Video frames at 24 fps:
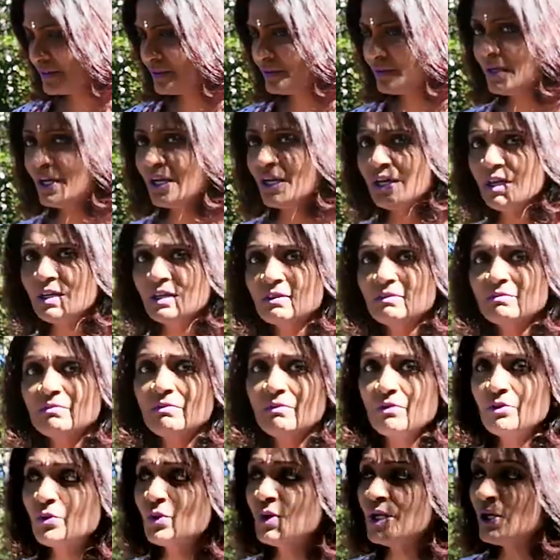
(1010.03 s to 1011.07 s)
Okay,
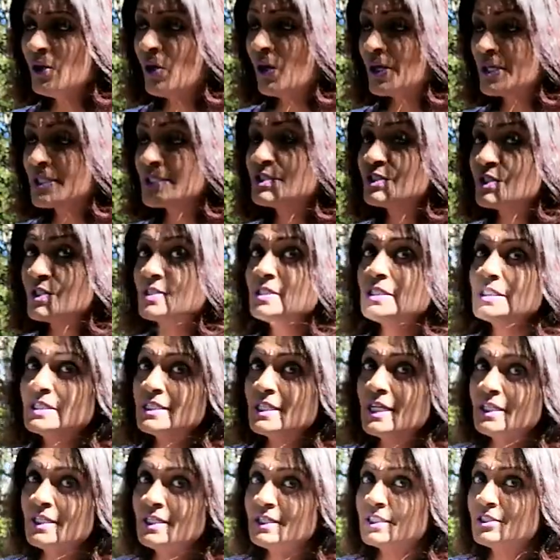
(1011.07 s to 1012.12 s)
3 cards, just
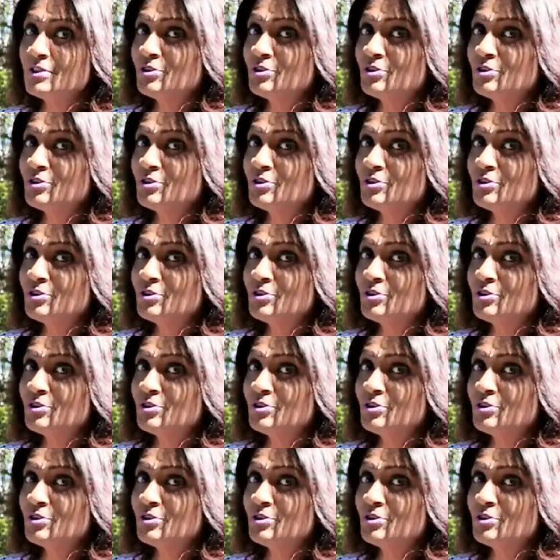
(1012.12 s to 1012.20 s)
intently